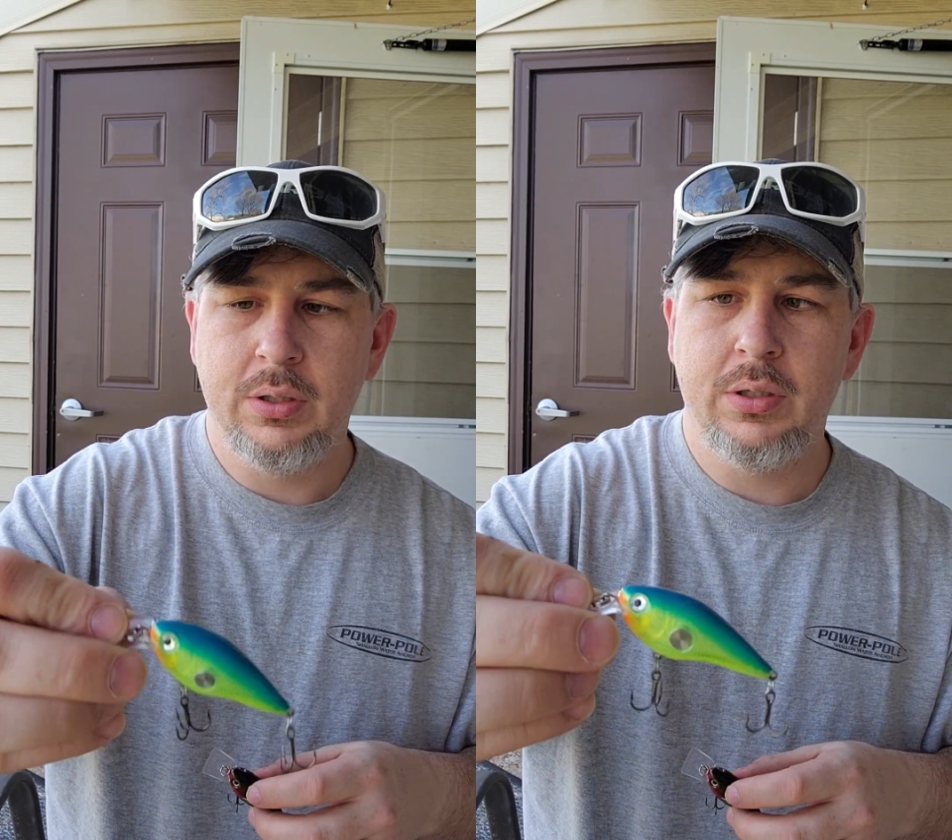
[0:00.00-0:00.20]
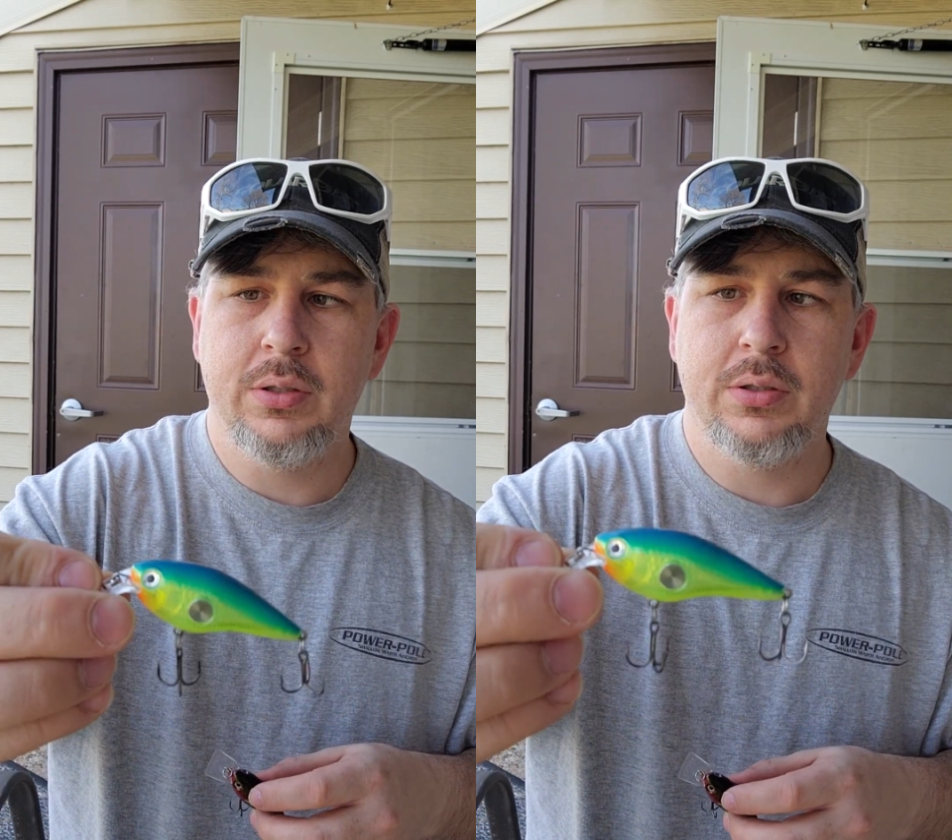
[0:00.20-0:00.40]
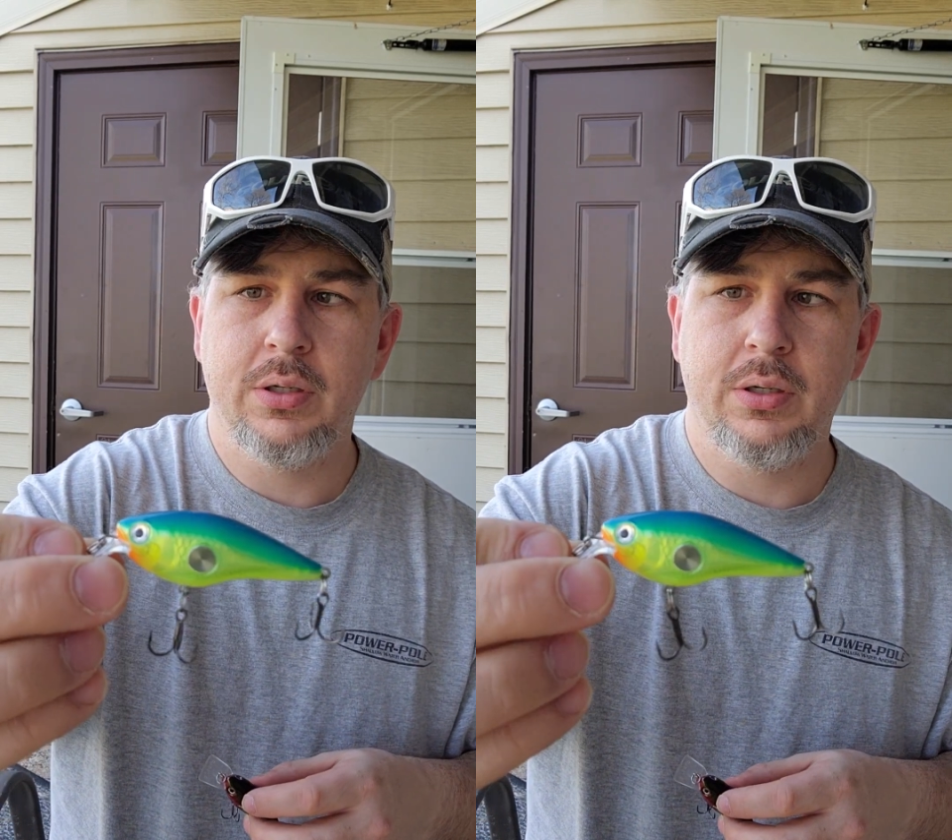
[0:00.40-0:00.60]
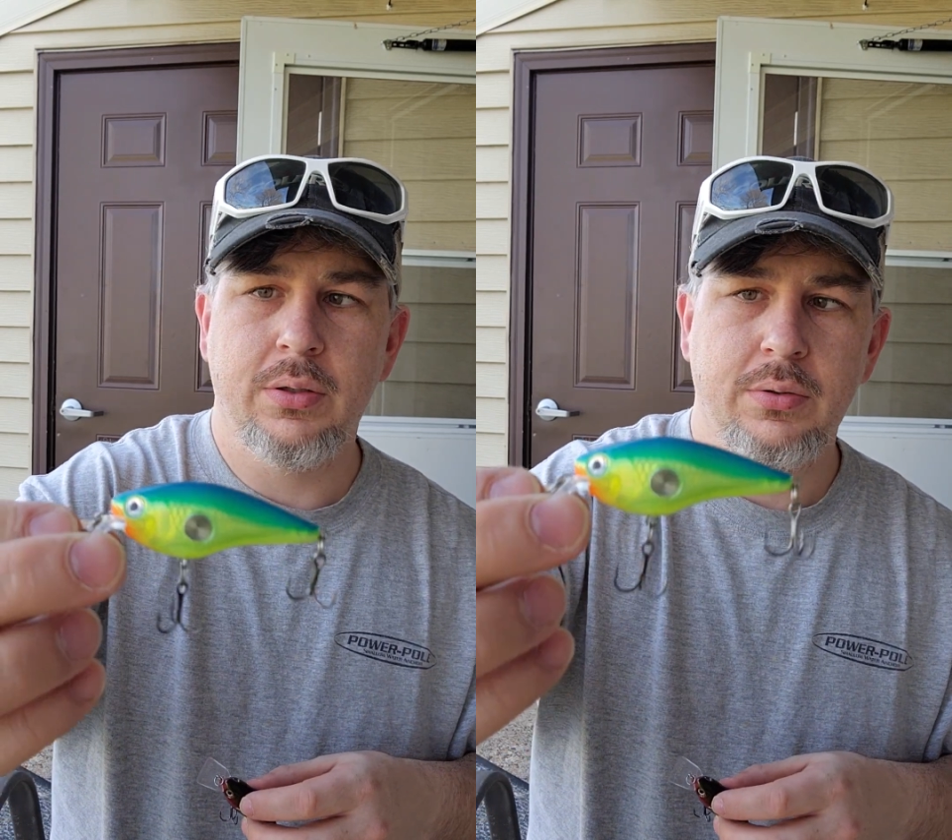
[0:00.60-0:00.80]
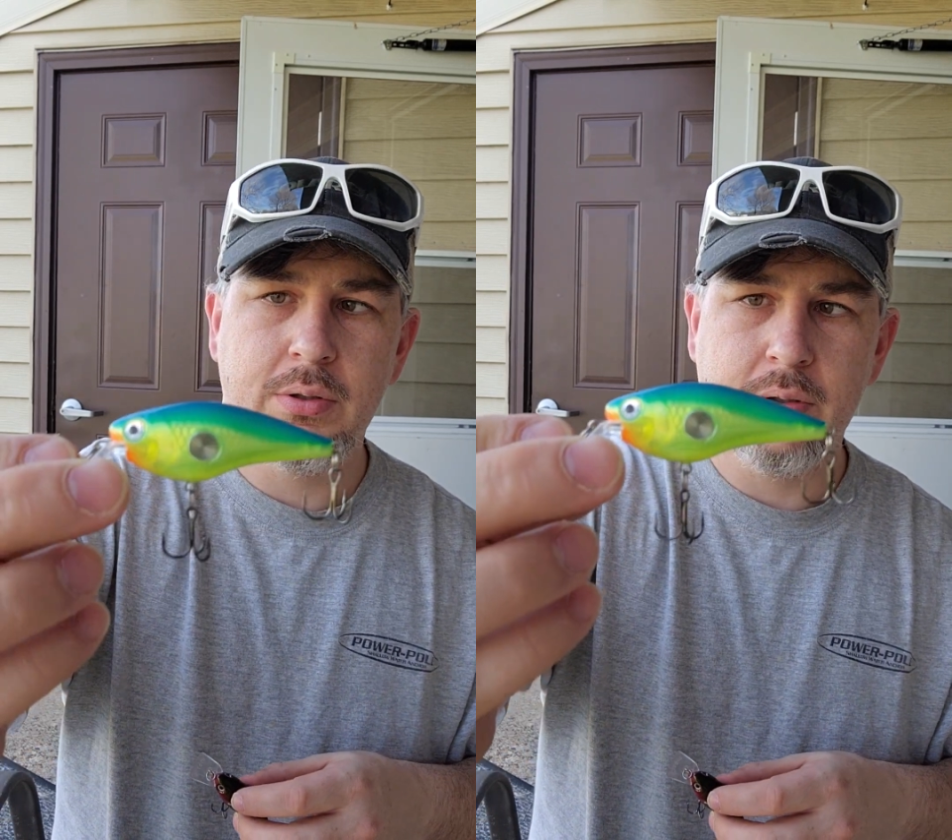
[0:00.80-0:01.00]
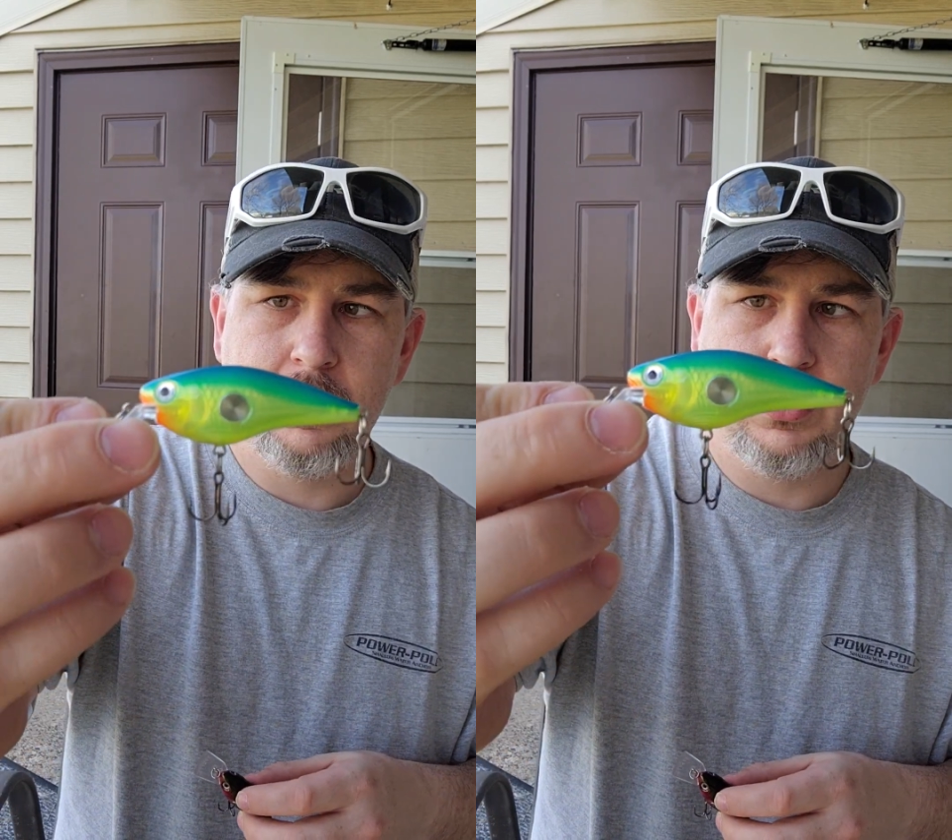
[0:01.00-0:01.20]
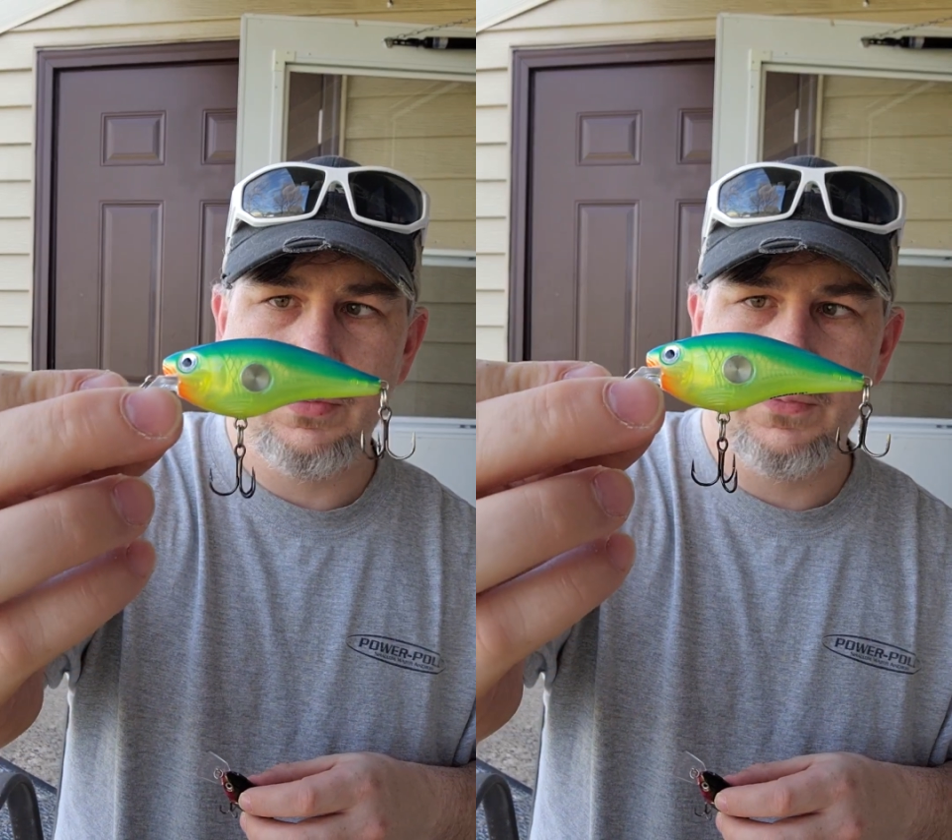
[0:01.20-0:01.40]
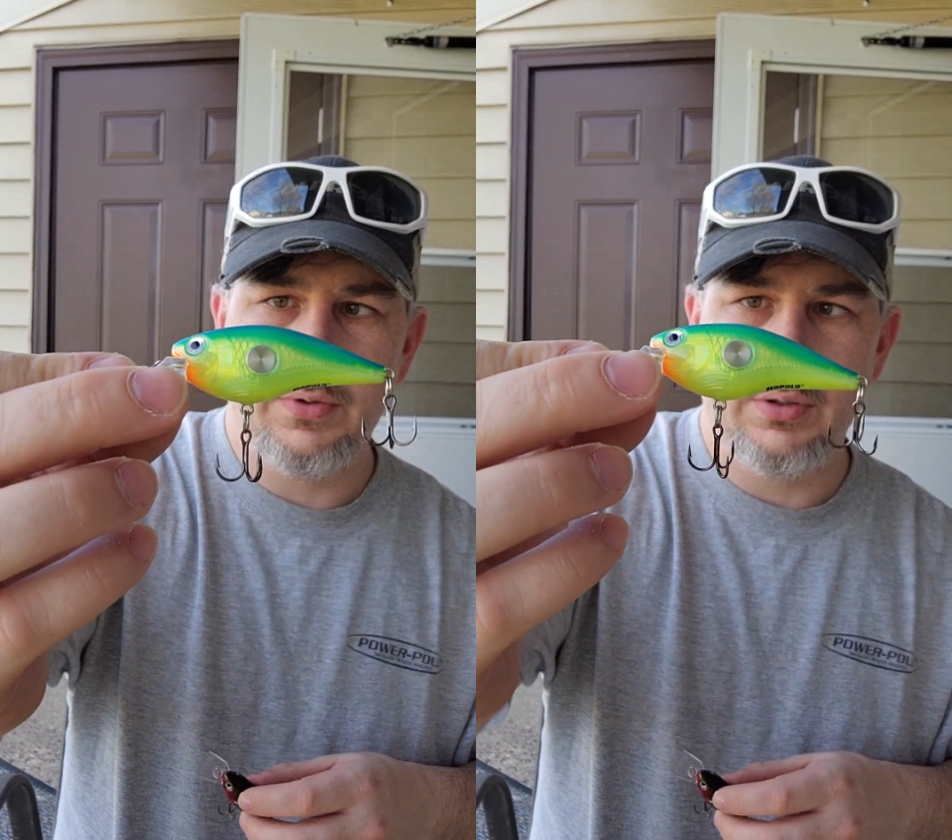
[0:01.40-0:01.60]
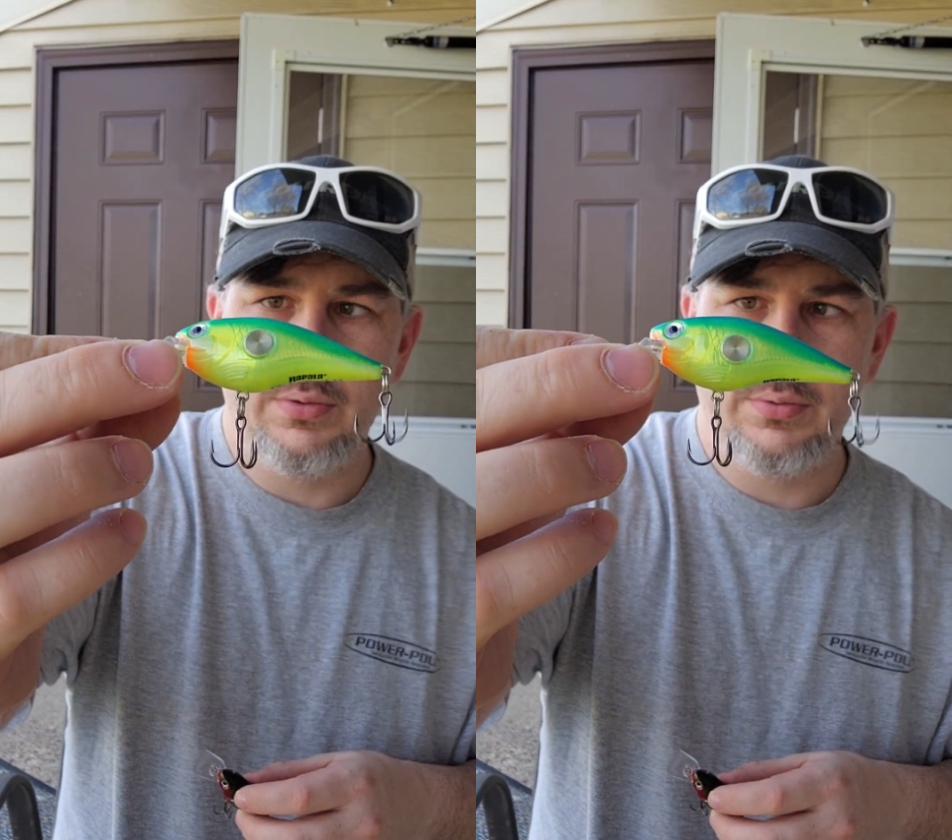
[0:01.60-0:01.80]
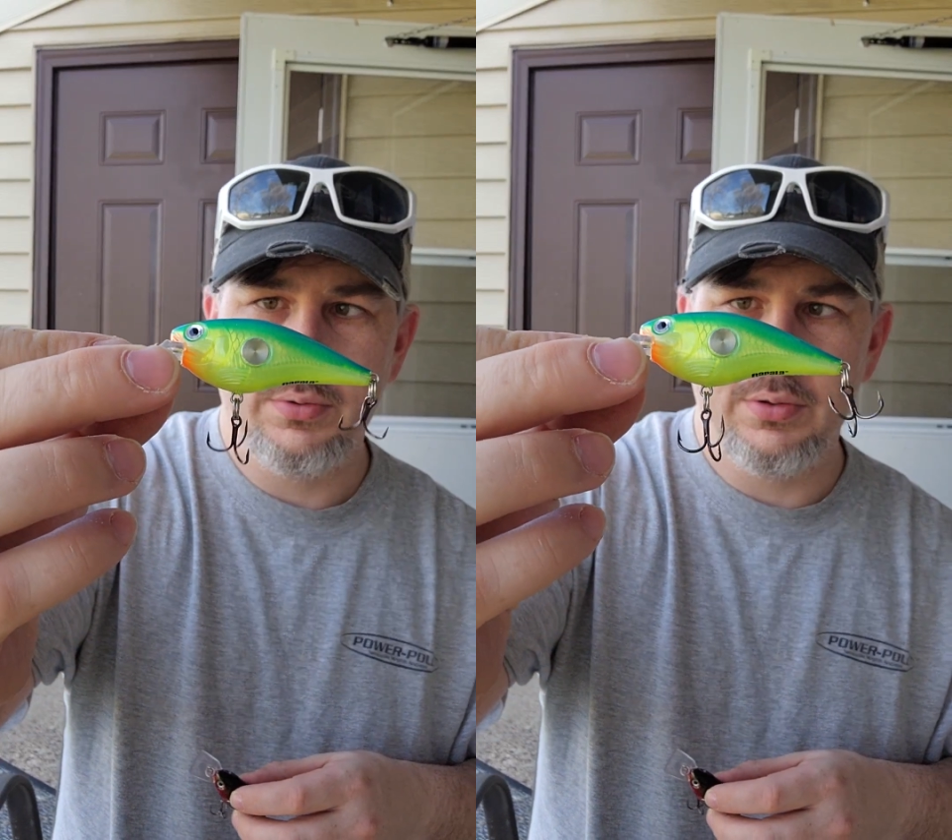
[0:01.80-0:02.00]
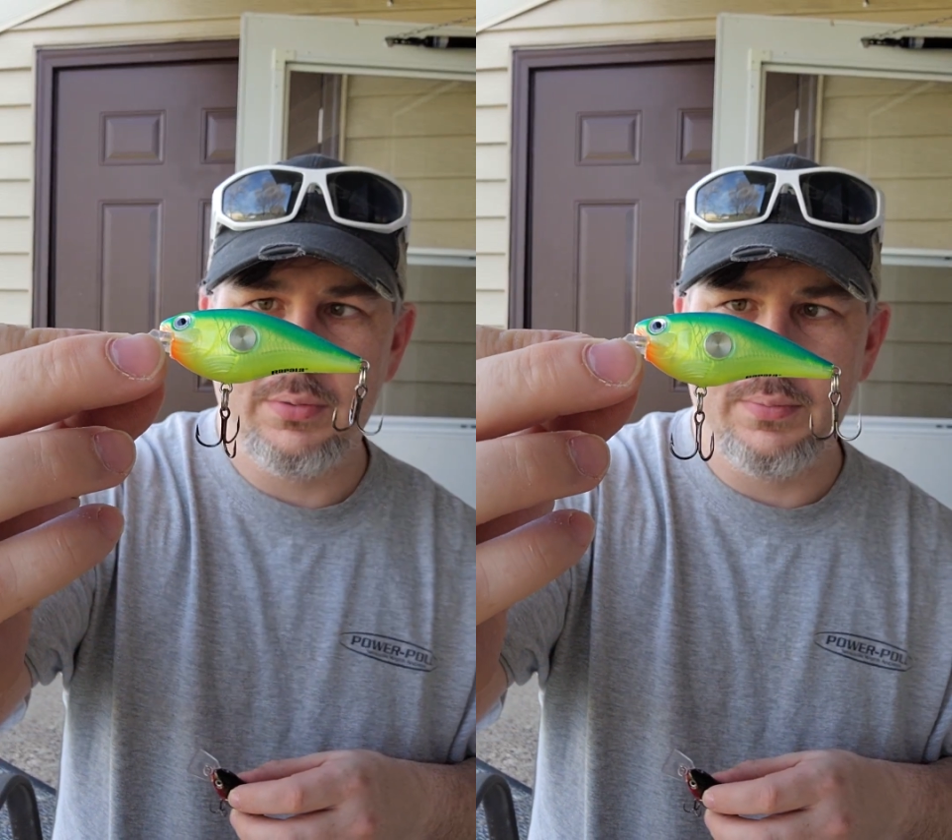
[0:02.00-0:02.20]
Here's another one for the